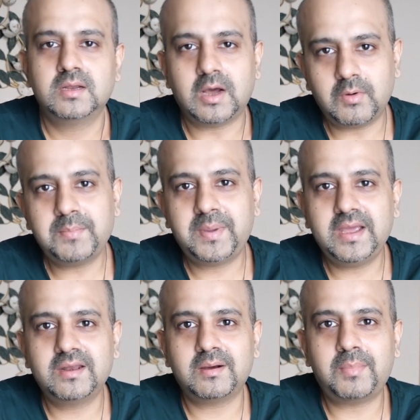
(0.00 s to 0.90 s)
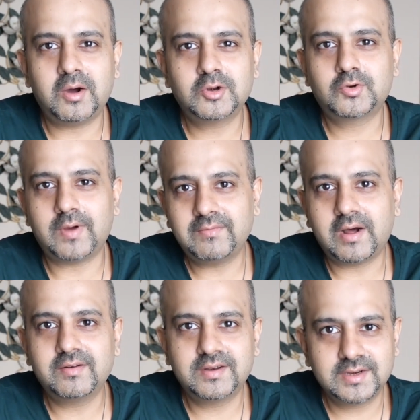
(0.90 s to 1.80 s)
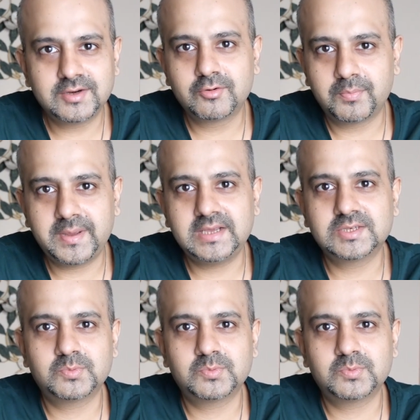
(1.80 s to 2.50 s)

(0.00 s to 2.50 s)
Now I paid about 1200 Indian rupees,